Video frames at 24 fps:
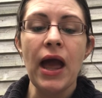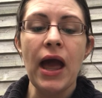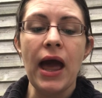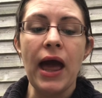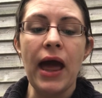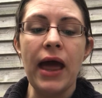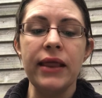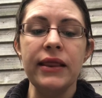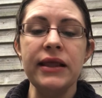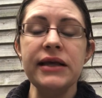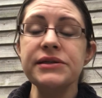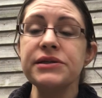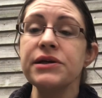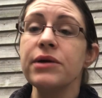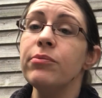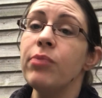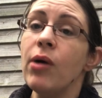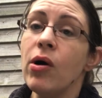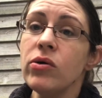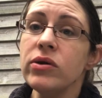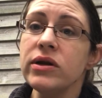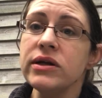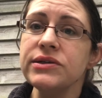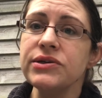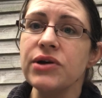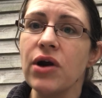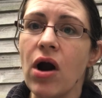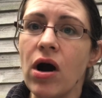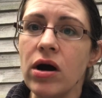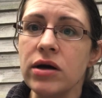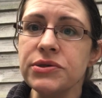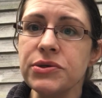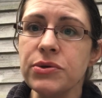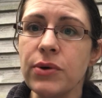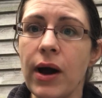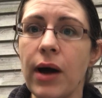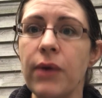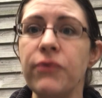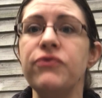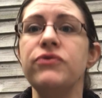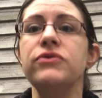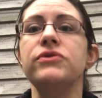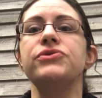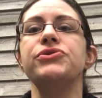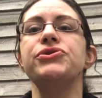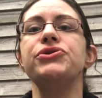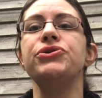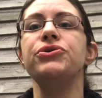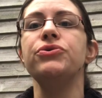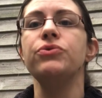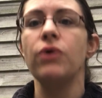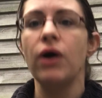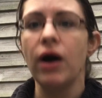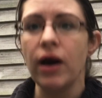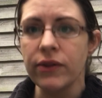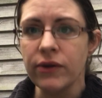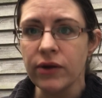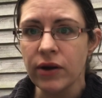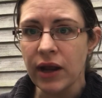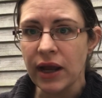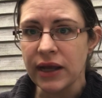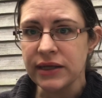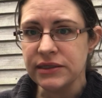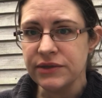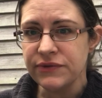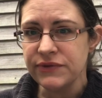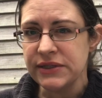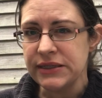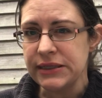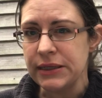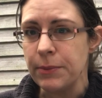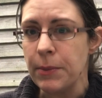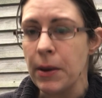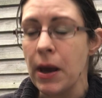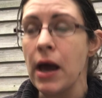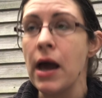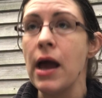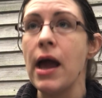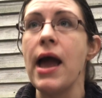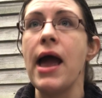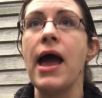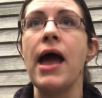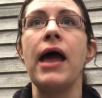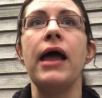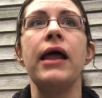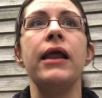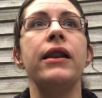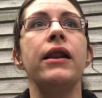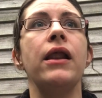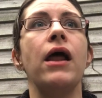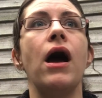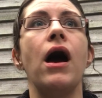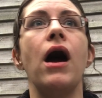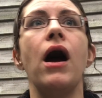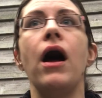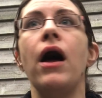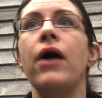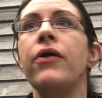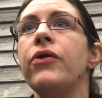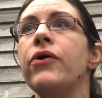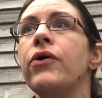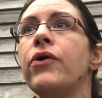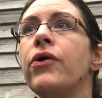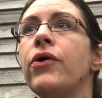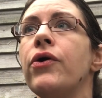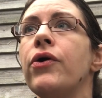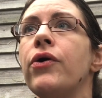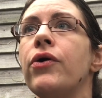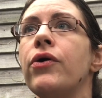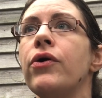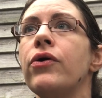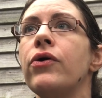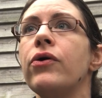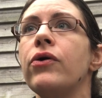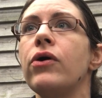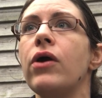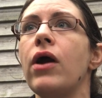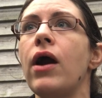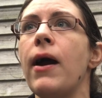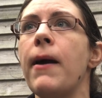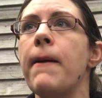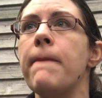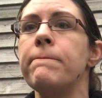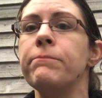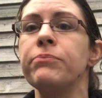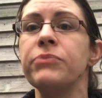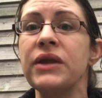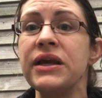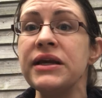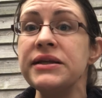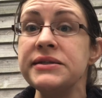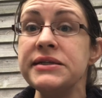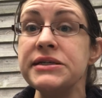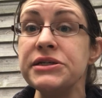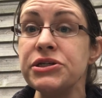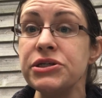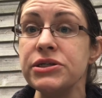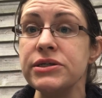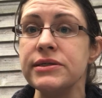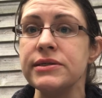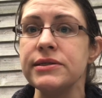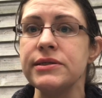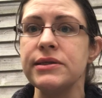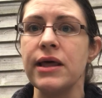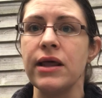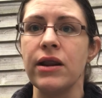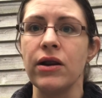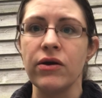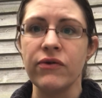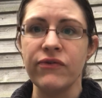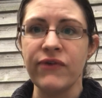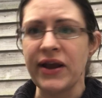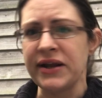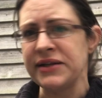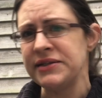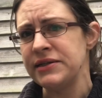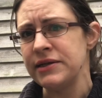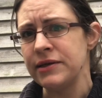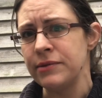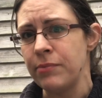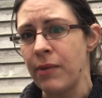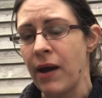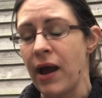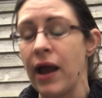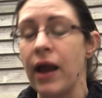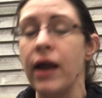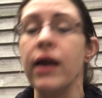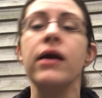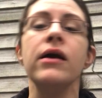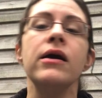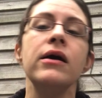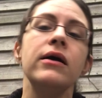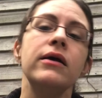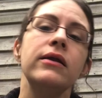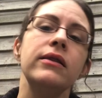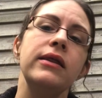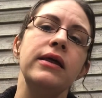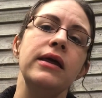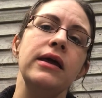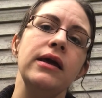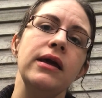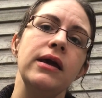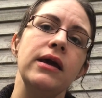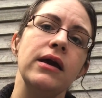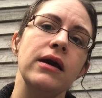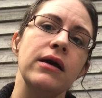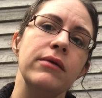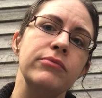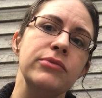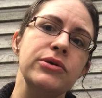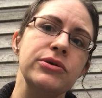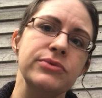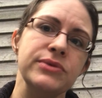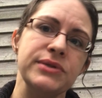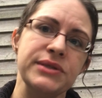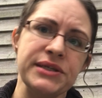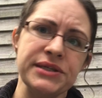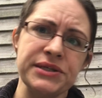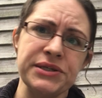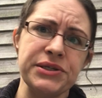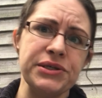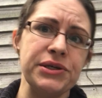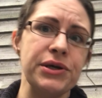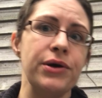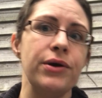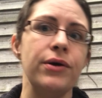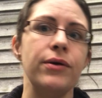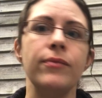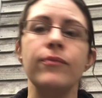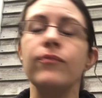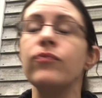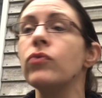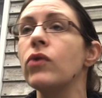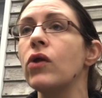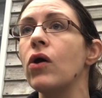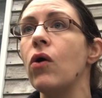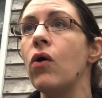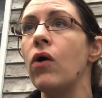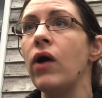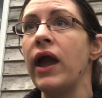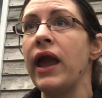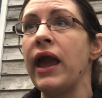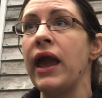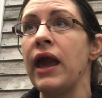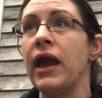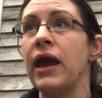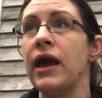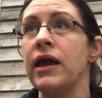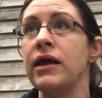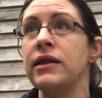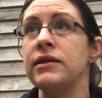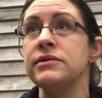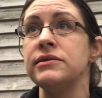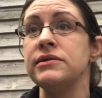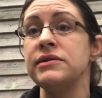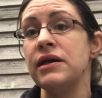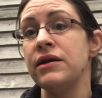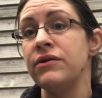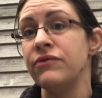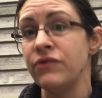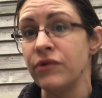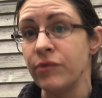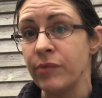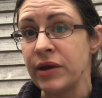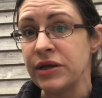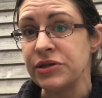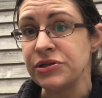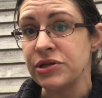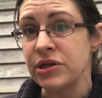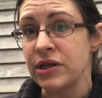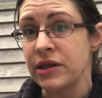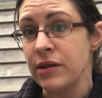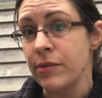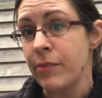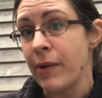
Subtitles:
And these components are also helpful to other kinds of edema and other conditions that are affected by the immune system and inflammation in the